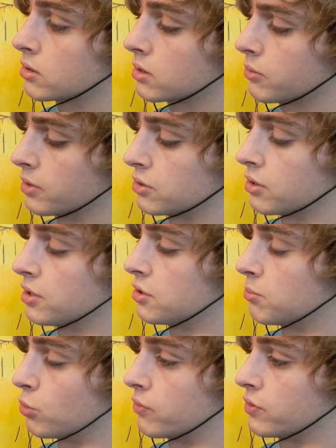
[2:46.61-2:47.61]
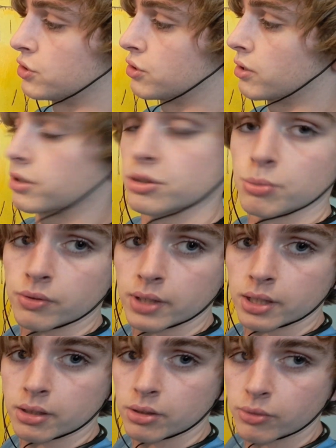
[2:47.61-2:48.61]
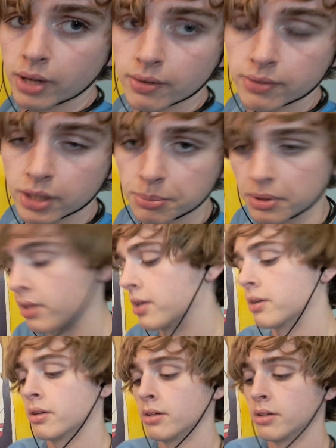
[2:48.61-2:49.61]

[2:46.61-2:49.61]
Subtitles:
not really a chart, this is more of a chart, this is more of like a graph type of thing.